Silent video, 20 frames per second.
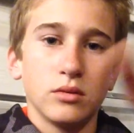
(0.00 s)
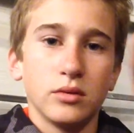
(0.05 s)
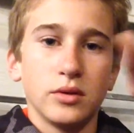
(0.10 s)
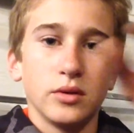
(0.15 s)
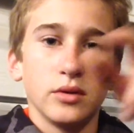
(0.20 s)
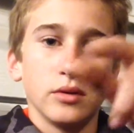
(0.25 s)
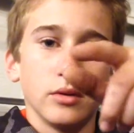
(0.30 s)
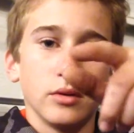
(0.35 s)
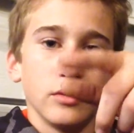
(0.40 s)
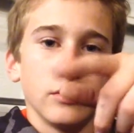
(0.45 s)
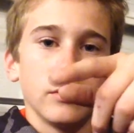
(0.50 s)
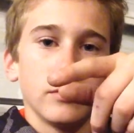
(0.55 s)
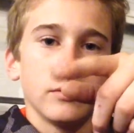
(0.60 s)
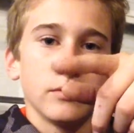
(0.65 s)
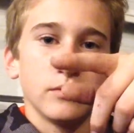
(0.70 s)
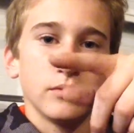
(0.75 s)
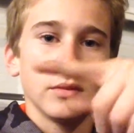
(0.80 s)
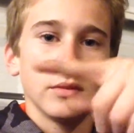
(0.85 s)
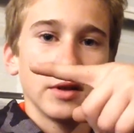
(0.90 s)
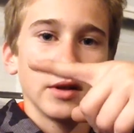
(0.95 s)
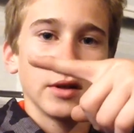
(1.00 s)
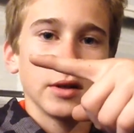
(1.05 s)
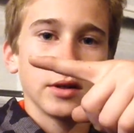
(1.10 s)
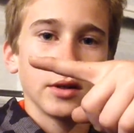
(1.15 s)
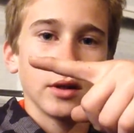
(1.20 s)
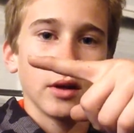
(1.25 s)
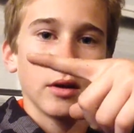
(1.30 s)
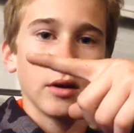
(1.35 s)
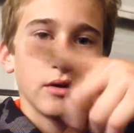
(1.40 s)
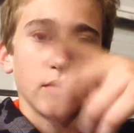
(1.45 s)
to this
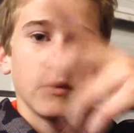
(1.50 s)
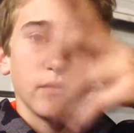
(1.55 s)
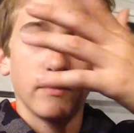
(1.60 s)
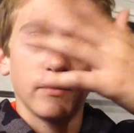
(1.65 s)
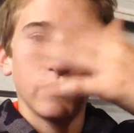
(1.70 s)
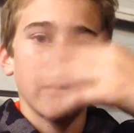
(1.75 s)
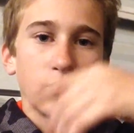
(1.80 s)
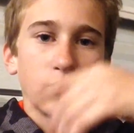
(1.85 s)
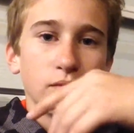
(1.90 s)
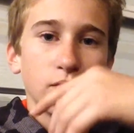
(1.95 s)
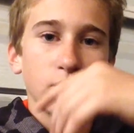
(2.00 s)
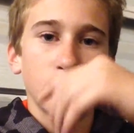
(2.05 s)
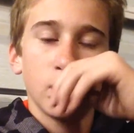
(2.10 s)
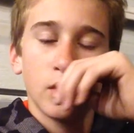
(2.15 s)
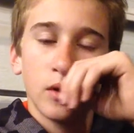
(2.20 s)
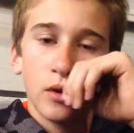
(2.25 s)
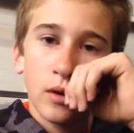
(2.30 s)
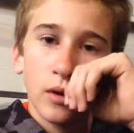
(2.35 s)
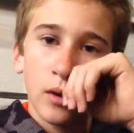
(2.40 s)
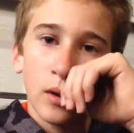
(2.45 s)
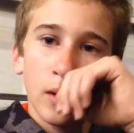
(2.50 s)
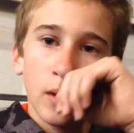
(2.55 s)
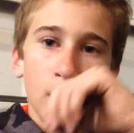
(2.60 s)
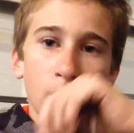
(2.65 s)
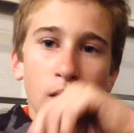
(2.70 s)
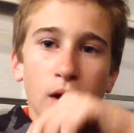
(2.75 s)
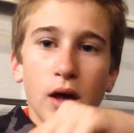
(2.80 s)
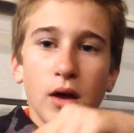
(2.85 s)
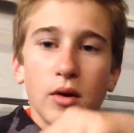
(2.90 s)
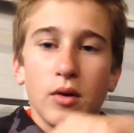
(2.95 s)
side of.
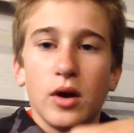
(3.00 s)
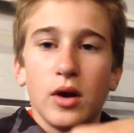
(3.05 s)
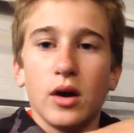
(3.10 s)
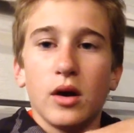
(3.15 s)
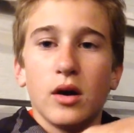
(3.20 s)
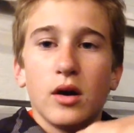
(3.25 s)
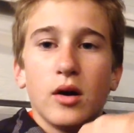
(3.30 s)
Anyway,